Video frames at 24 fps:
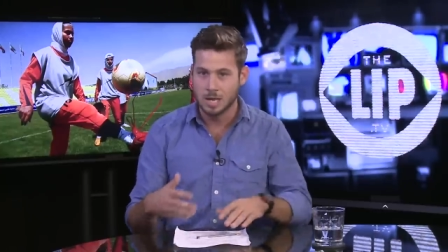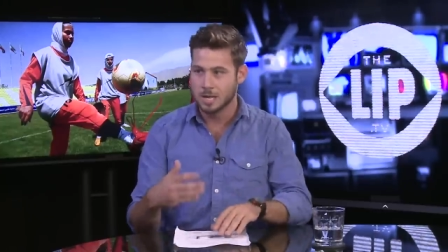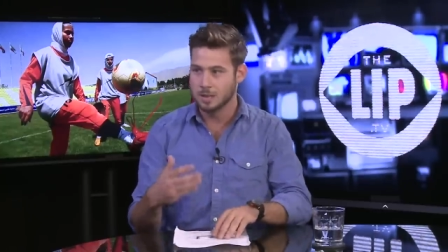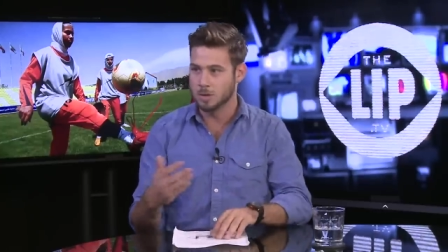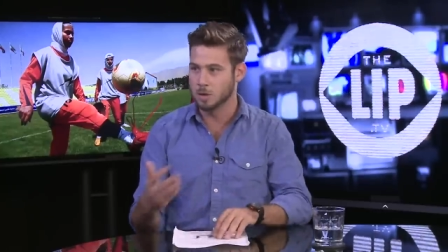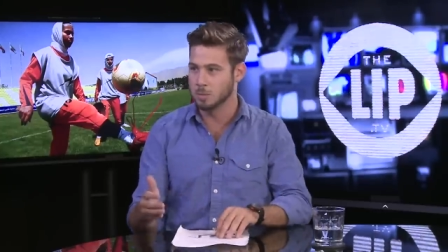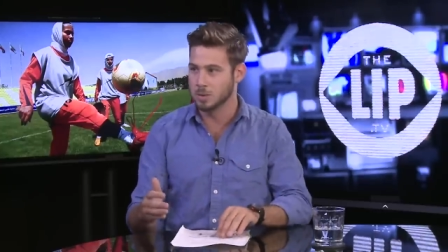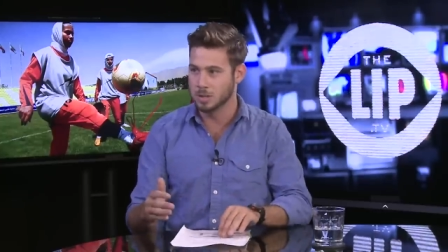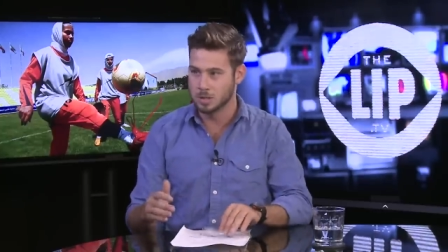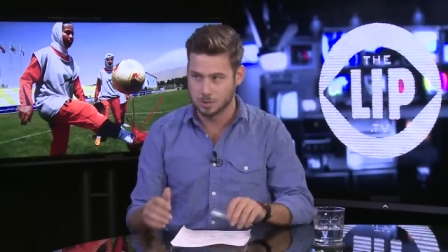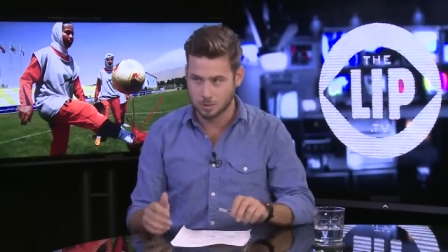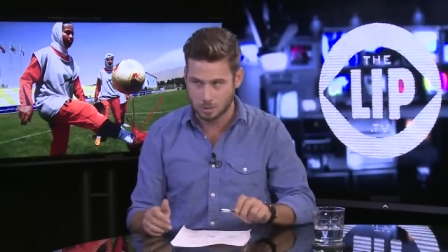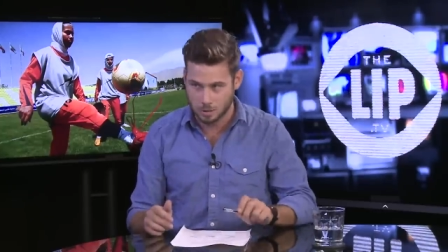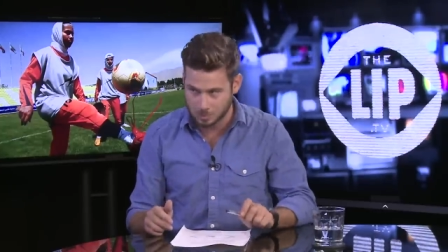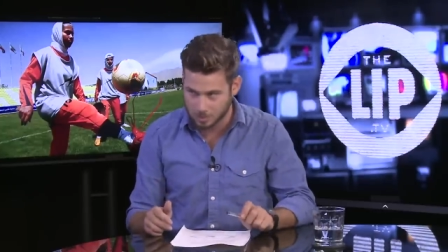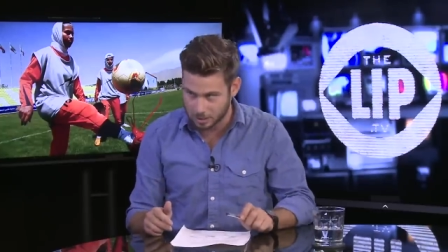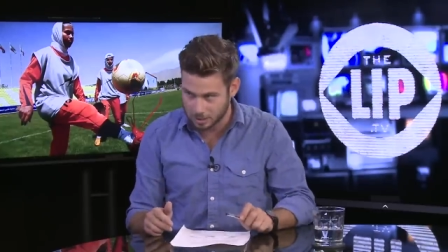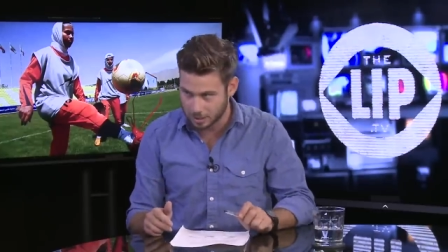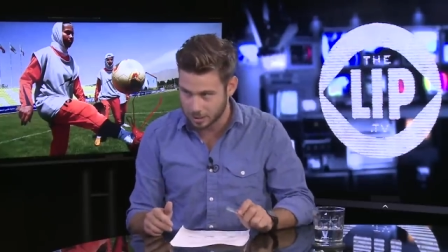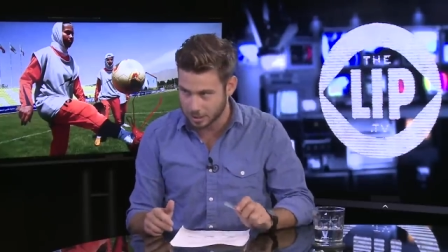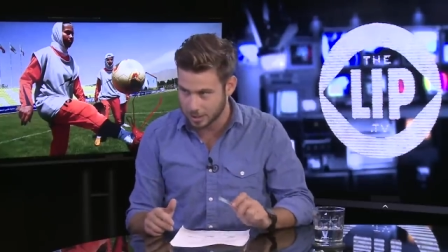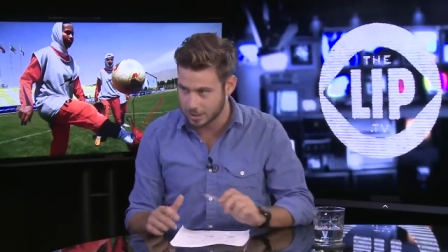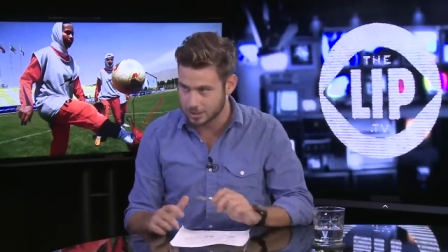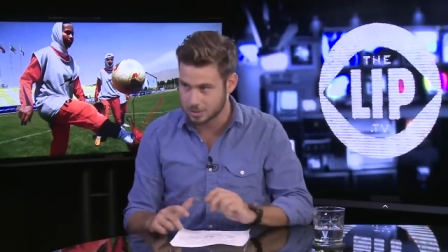they'll be
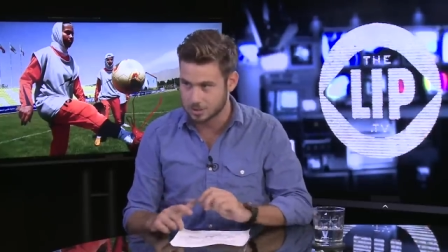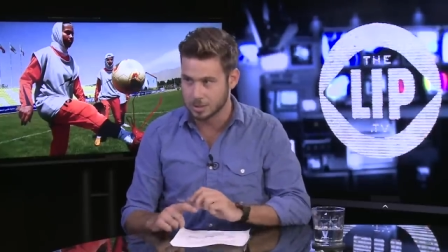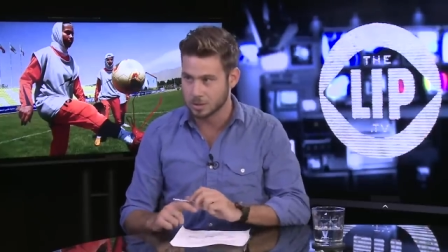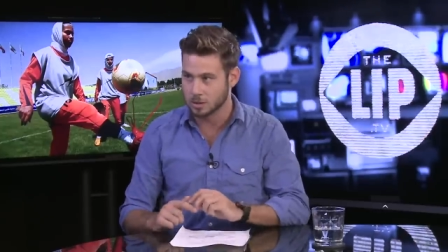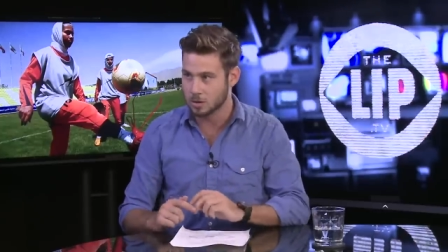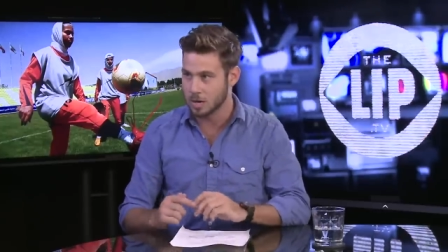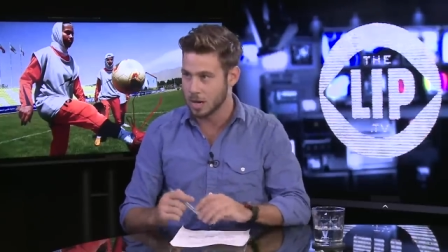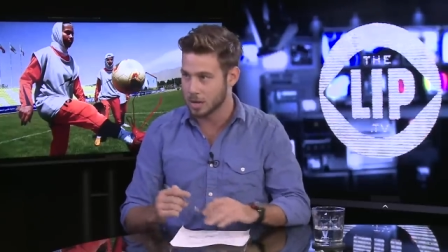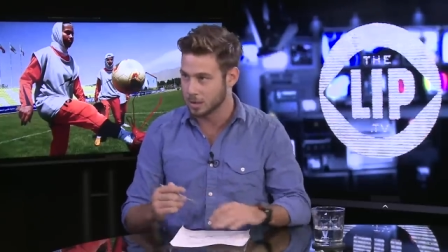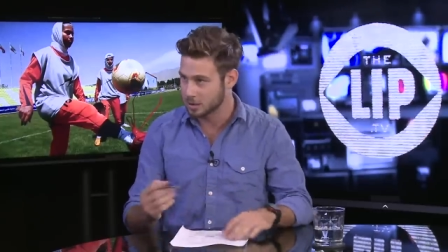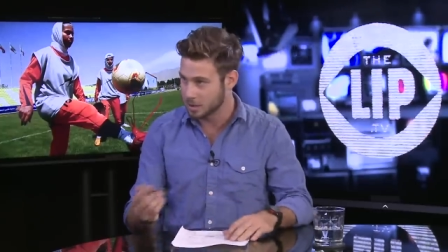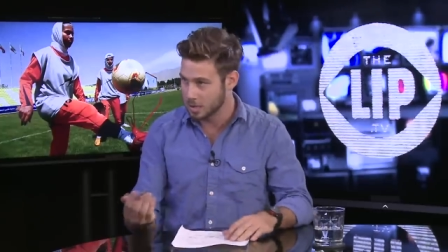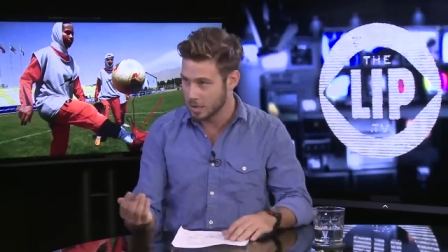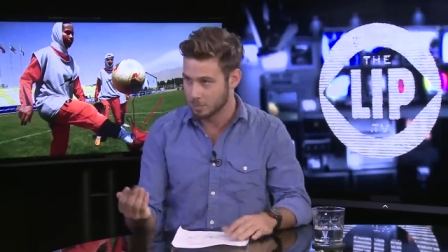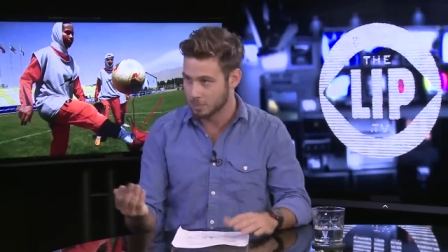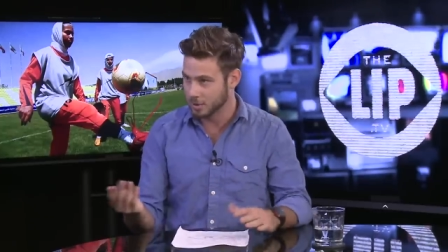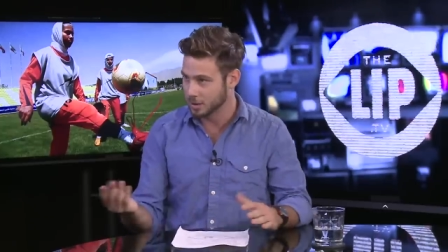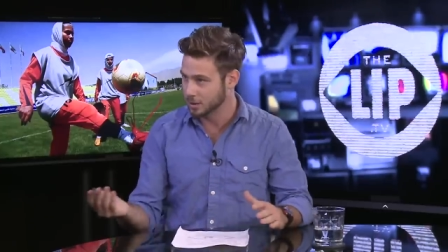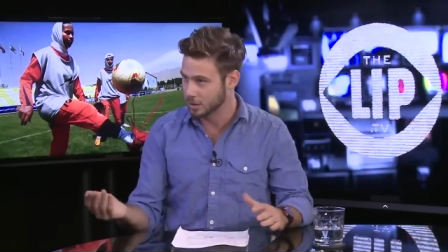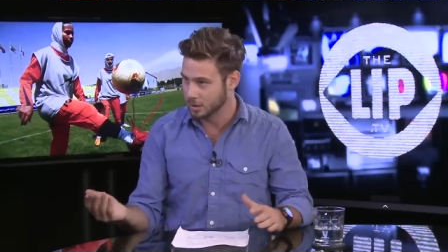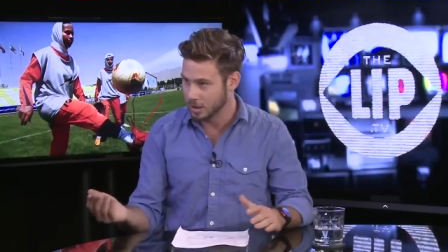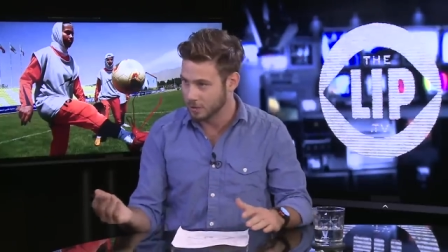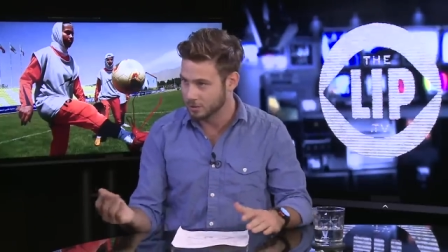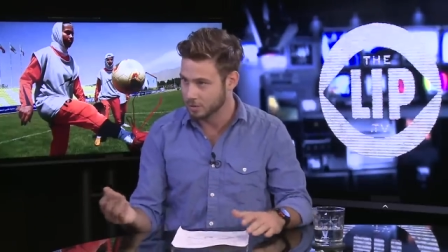discriminated against and cracked down by
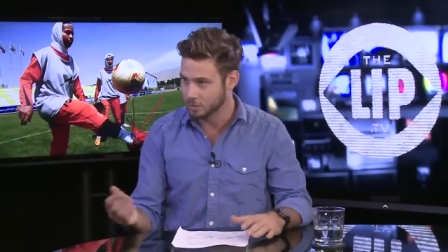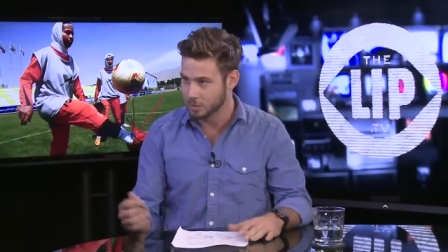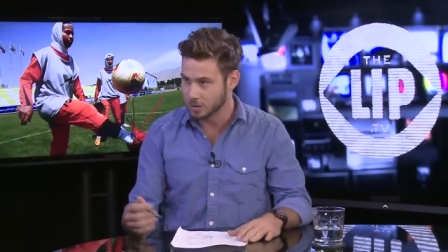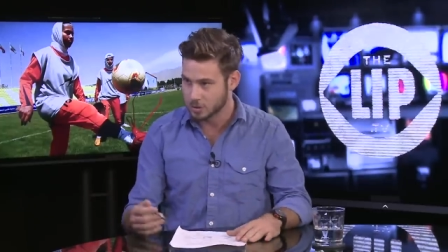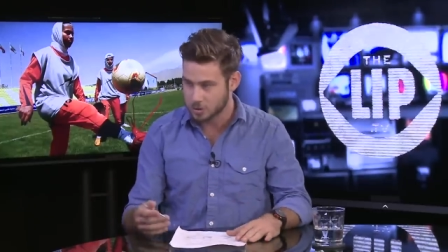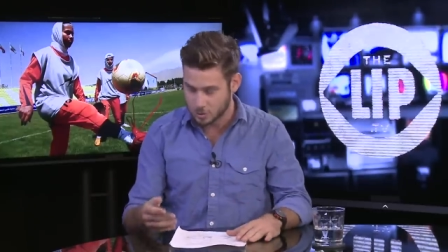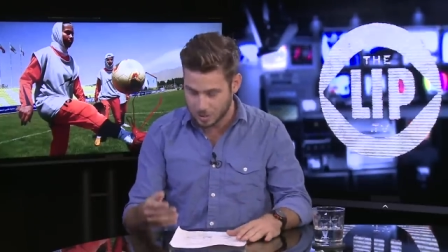the government.